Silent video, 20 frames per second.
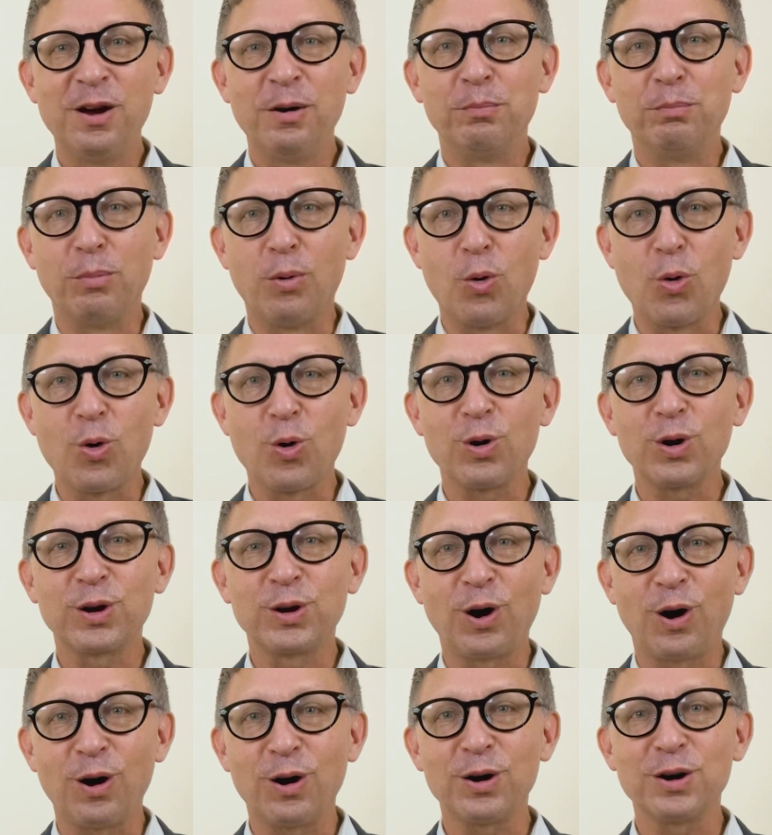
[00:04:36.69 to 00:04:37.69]
more
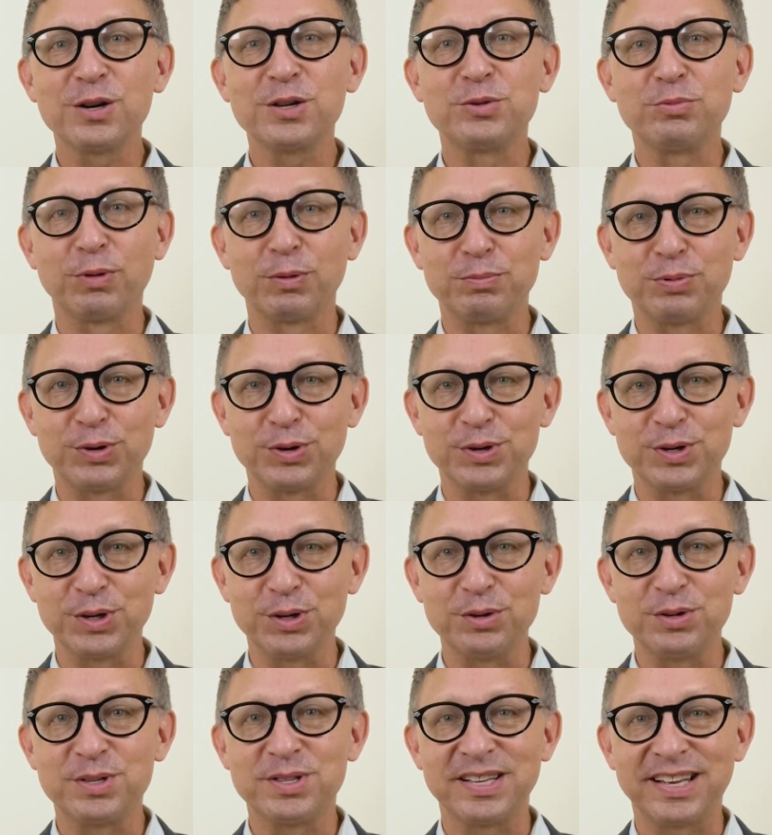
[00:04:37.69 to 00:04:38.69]
cars were
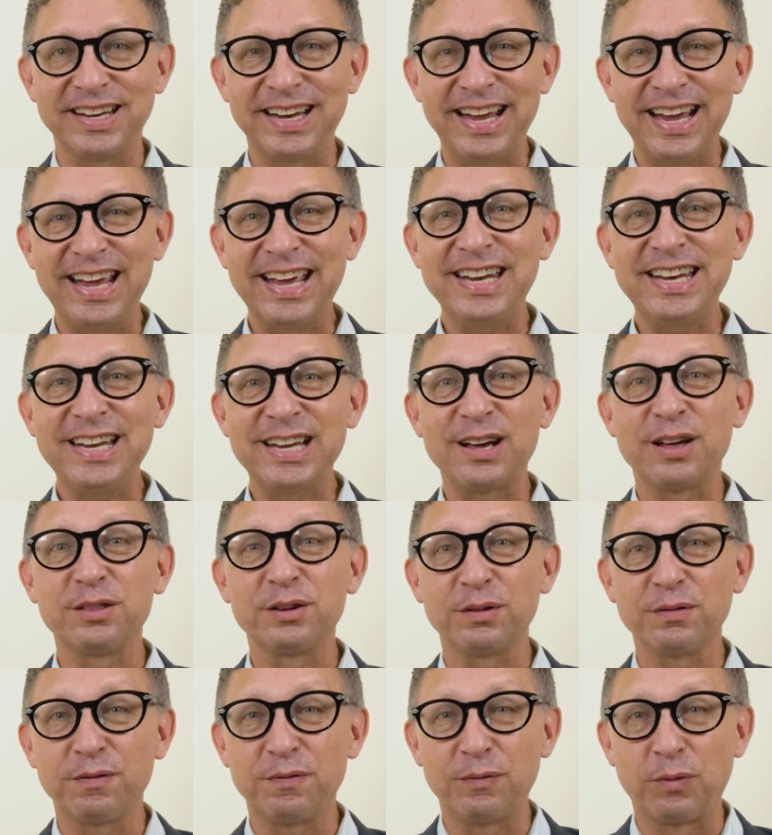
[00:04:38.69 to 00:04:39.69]
produced than any
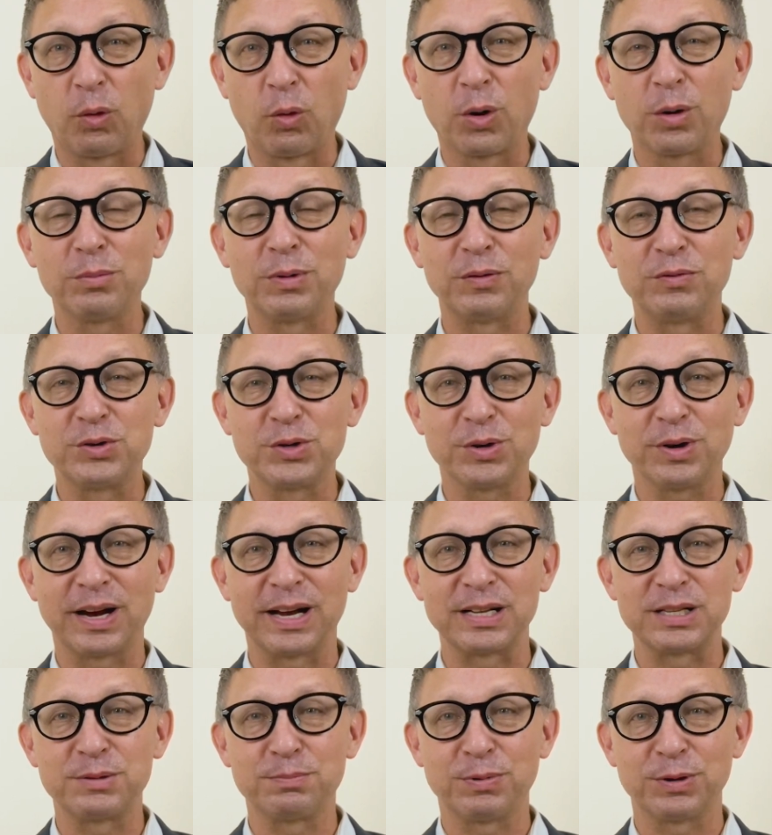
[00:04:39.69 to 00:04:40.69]
other form of
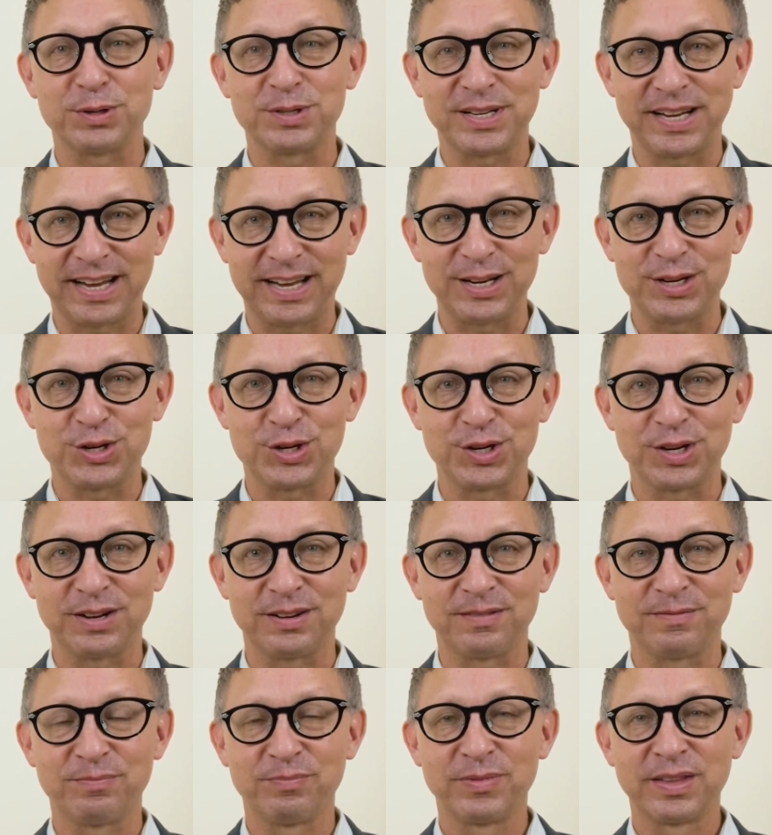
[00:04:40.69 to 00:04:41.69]

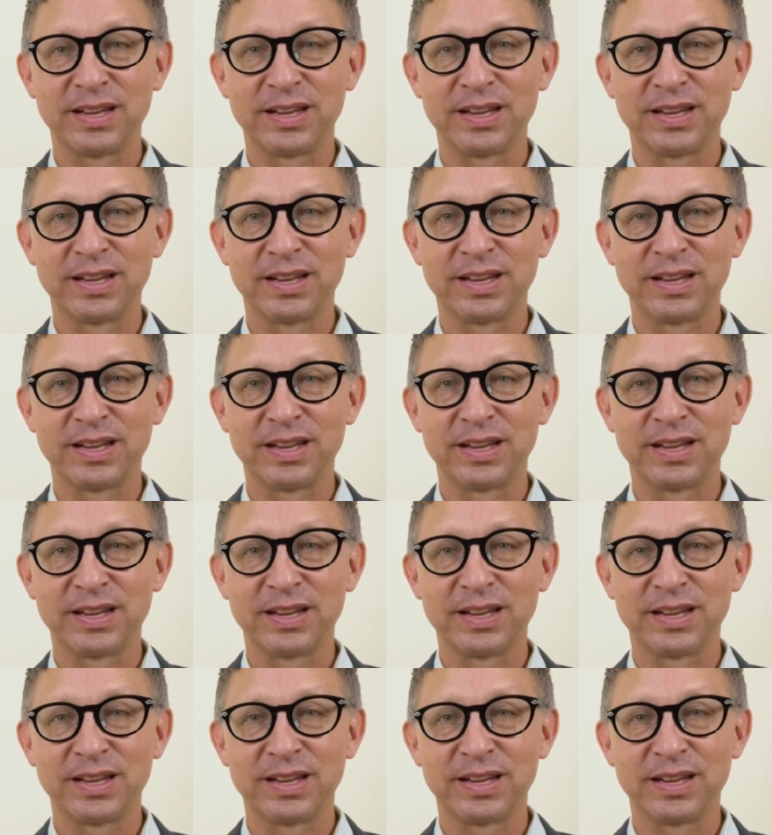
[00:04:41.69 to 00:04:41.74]
transportation.